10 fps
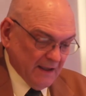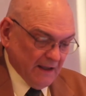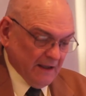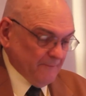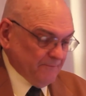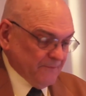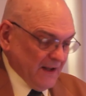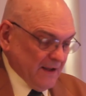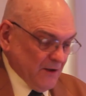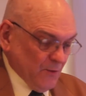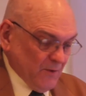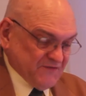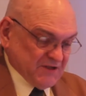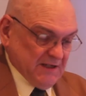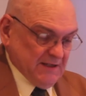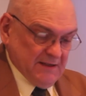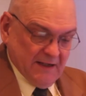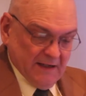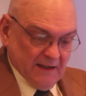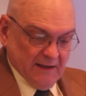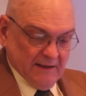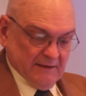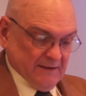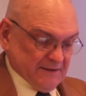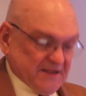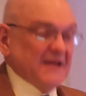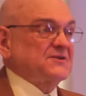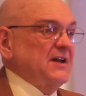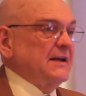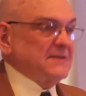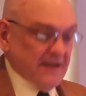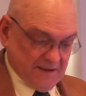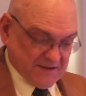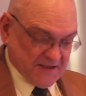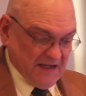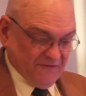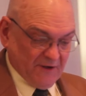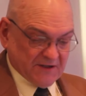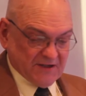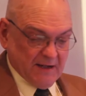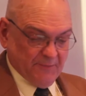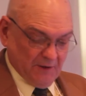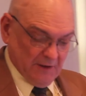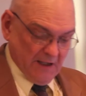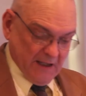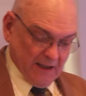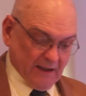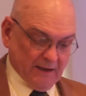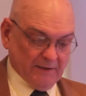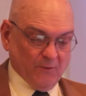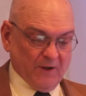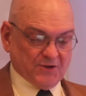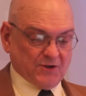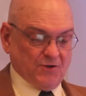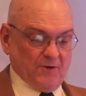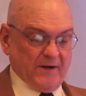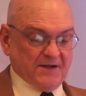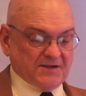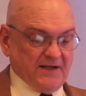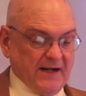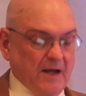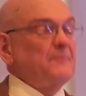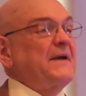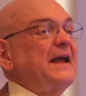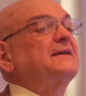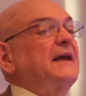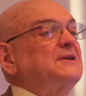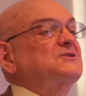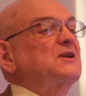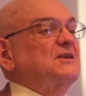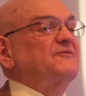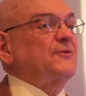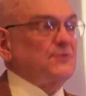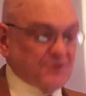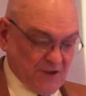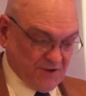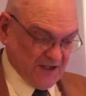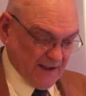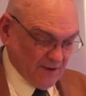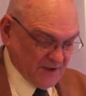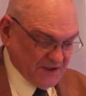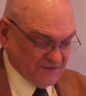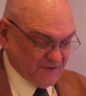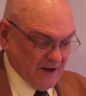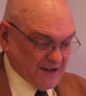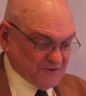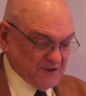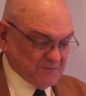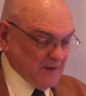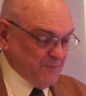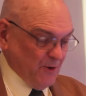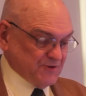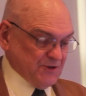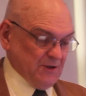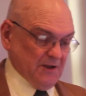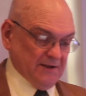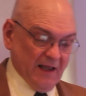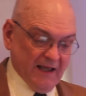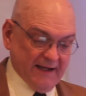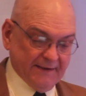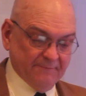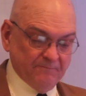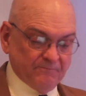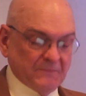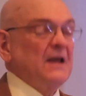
Um, we've seen uh, states like Tennessee, for example, uh, which curiously now mandates that the first year salaries of graduates be posted online.